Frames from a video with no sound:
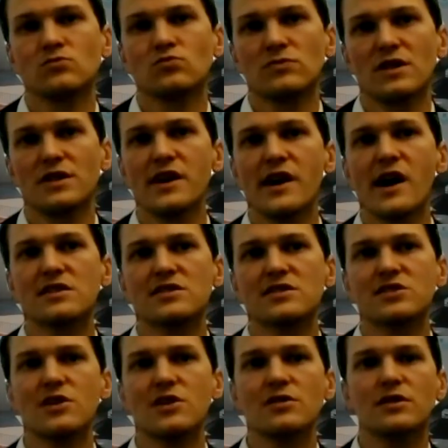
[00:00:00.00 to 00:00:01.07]
Yeah,
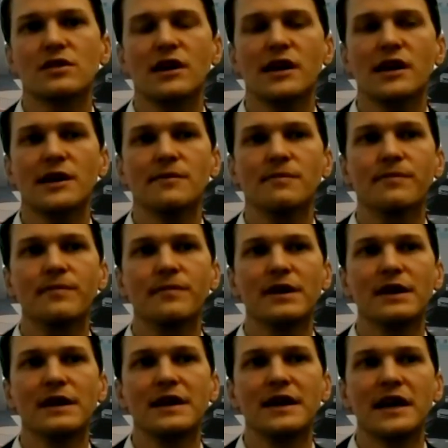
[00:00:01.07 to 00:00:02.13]
so
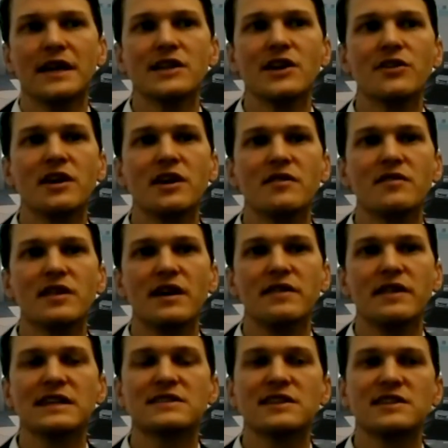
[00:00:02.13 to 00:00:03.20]

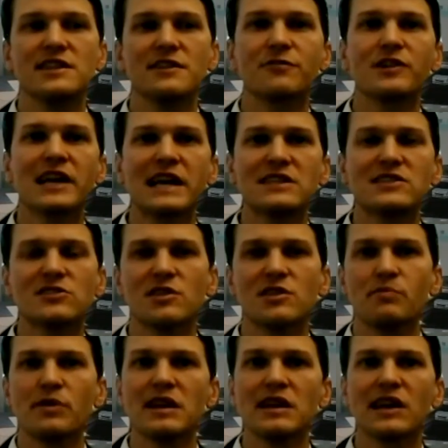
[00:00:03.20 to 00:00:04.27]
that's a different answer
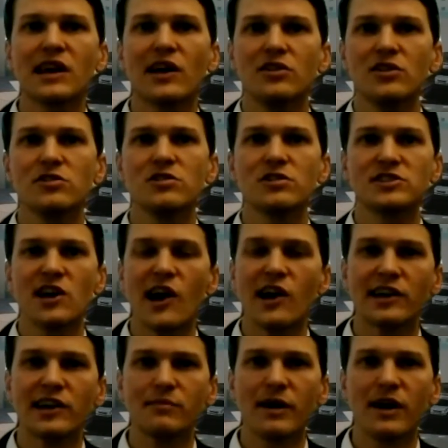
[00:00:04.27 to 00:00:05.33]
depending on who you're
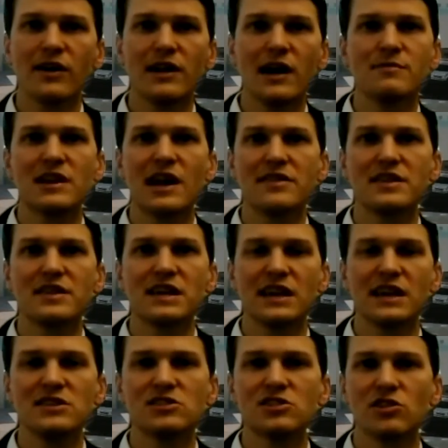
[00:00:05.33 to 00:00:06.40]
talking about. I mean, I think
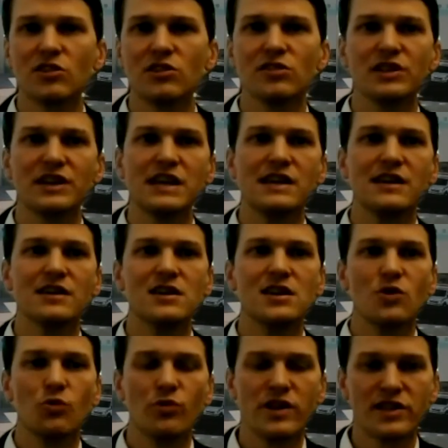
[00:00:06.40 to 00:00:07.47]
internally
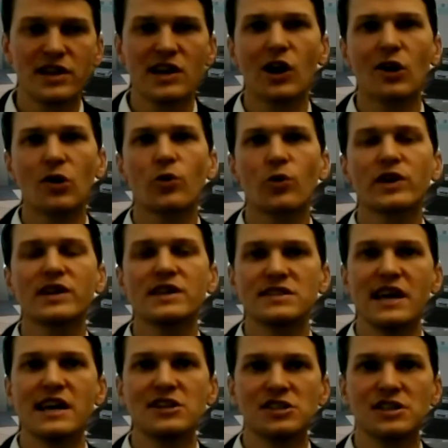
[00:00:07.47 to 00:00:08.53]
within our
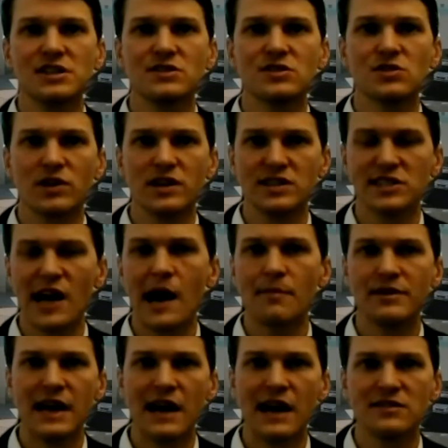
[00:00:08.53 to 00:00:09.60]
organization, sort of top
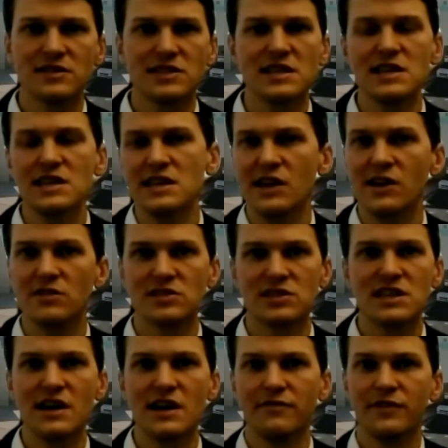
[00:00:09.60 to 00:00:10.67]
down, CEO,
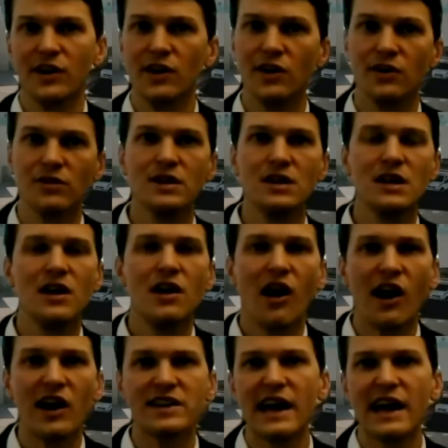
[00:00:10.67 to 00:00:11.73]
CFO,
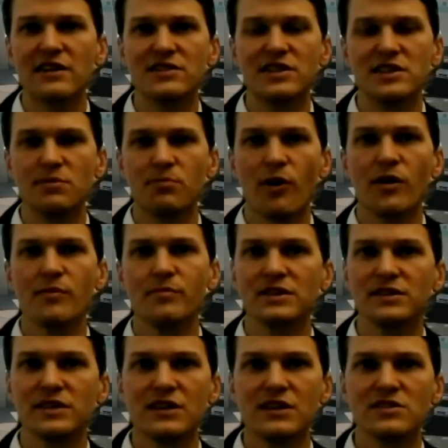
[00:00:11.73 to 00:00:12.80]
on down to the department
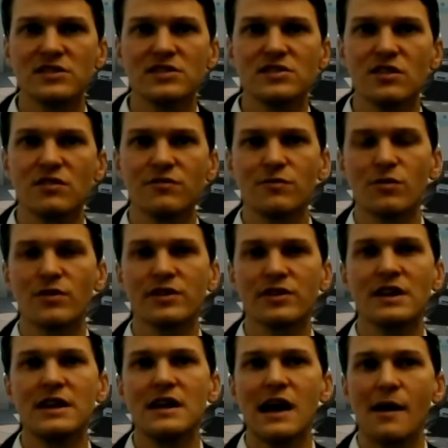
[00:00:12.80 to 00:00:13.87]
leaders and so forth.
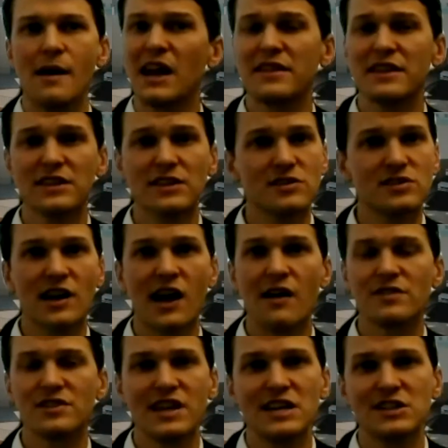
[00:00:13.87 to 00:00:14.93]
I mean, I think those
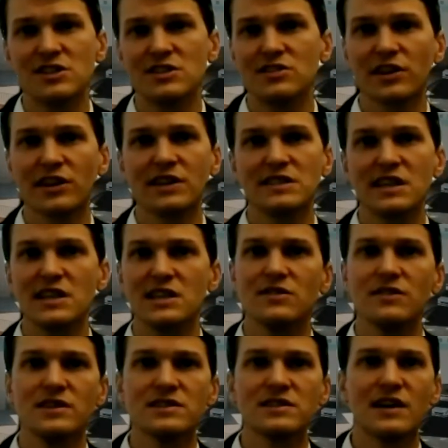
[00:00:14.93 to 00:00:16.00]
conversations are
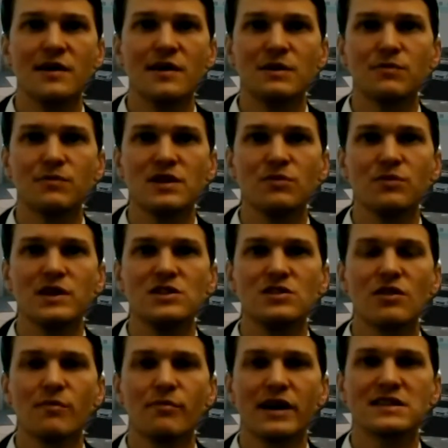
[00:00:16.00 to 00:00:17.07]
continuous. I mean, we do
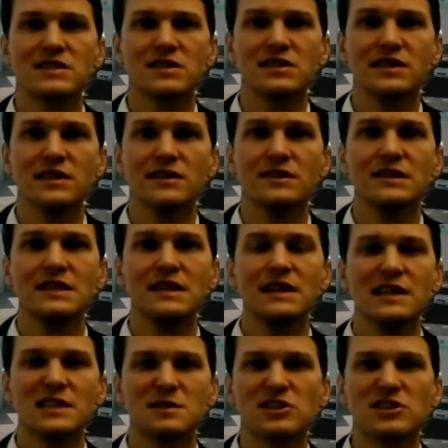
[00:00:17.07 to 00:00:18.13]
our best to,
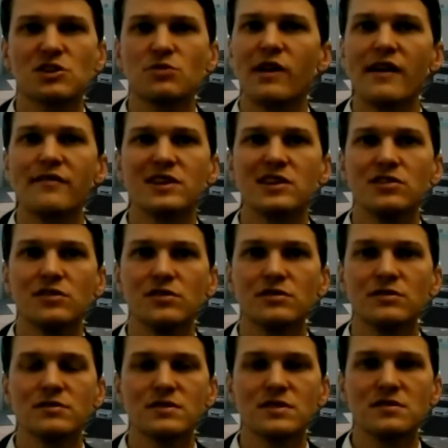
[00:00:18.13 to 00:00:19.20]
especially revenue,
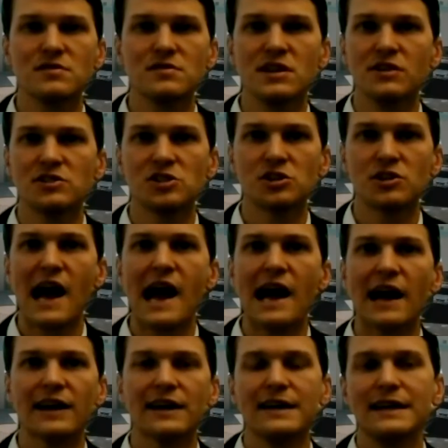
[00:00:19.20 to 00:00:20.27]

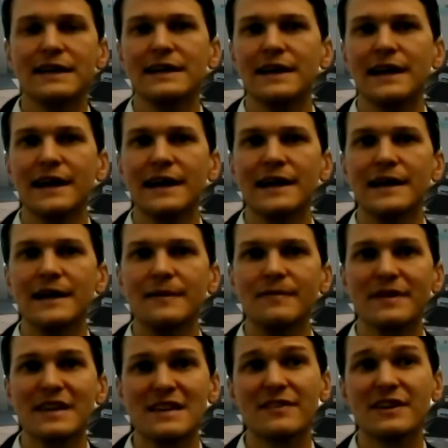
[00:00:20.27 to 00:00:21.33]
track
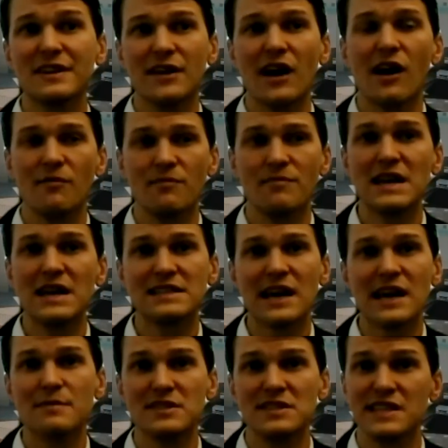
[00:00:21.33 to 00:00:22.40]
even many
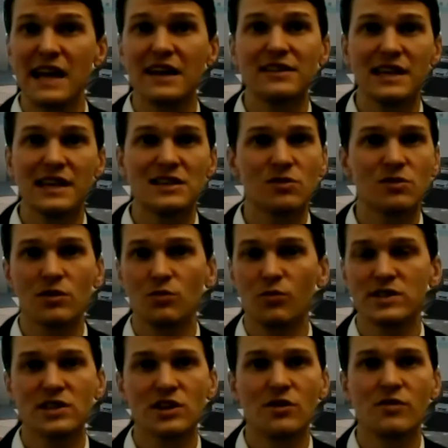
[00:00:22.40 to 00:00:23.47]
times daily, sort of
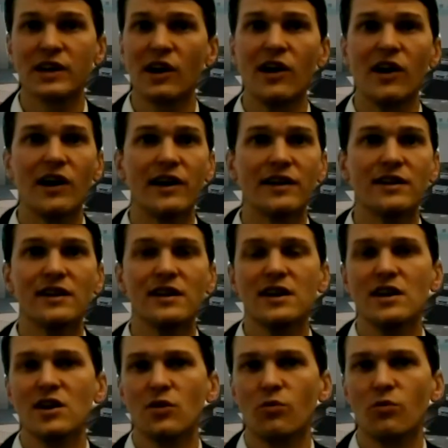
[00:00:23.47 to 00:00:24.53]
what's going on,
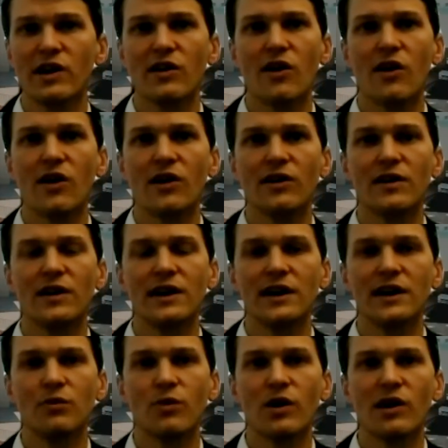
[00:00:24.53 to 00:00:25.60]
where are
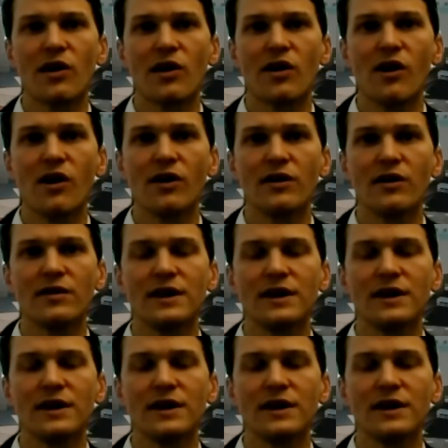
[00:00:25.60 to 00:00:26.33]
our